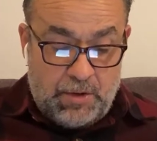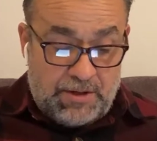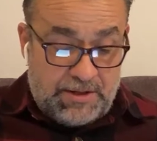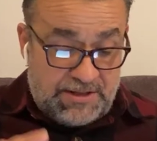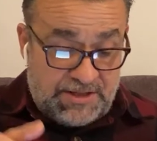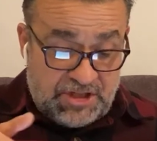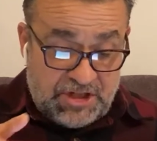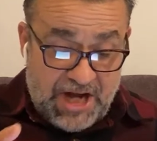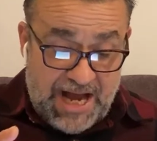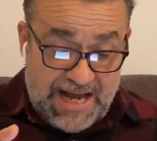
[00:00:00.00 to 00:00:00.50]

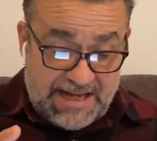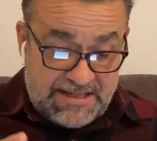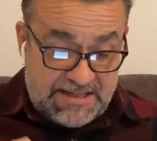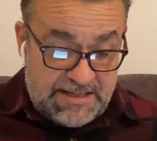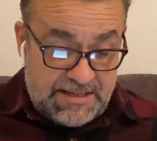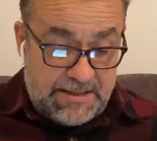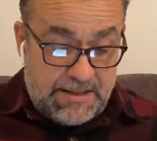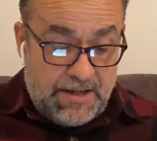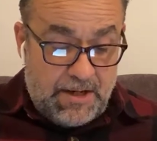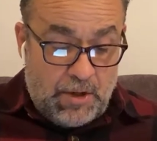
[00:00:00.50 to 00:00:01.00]

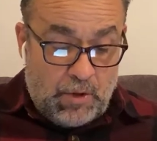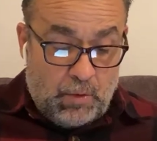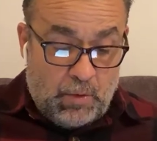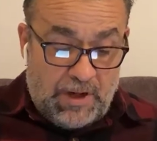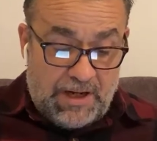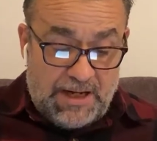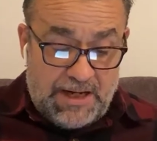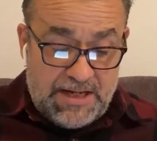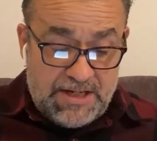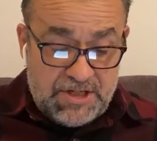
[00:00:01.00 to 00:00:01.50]
Jackson,
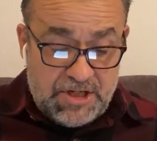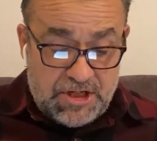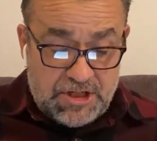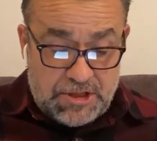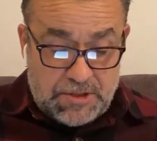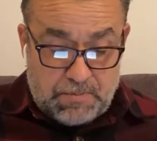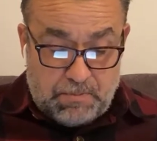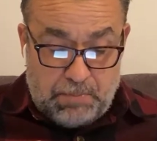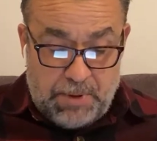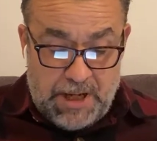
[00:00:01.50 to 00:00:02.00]

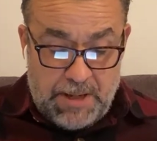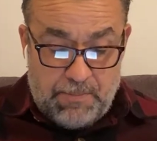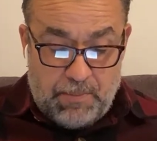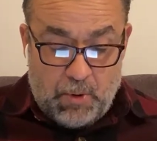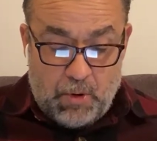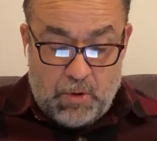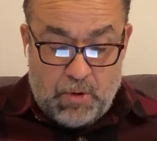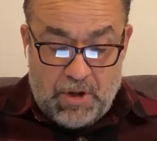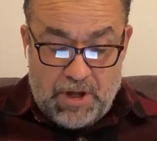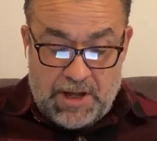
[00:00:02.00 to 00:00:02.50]
religious
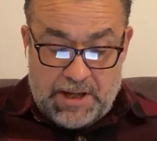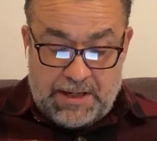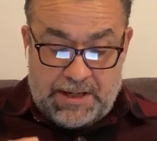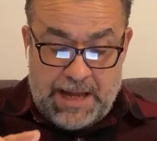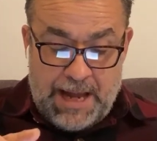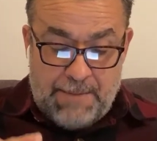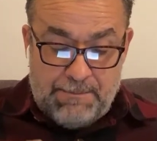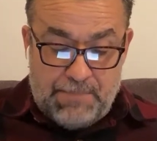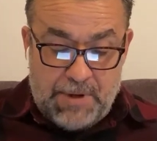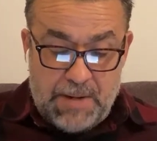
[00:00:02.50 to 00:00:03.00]
people
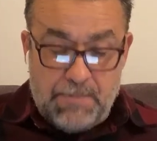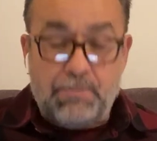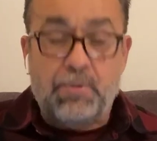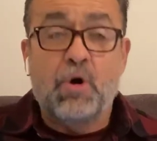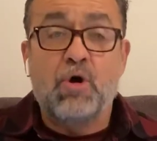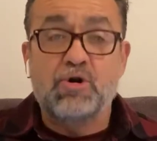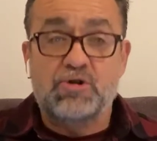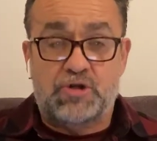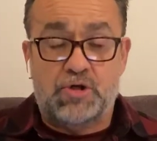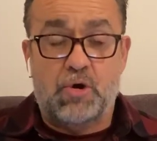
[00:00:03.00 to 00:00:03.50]
can be
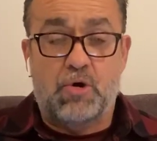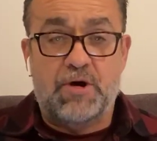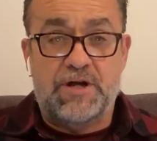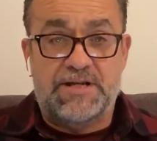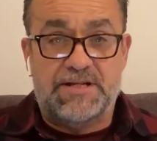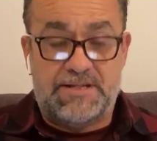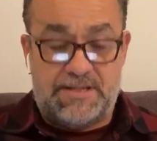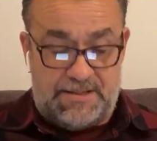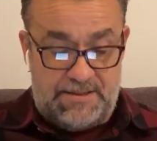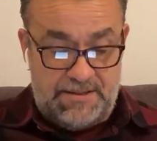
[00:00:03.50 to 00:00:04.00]

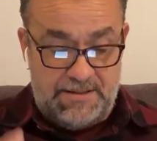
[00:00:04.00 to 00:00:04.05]
pro-choice.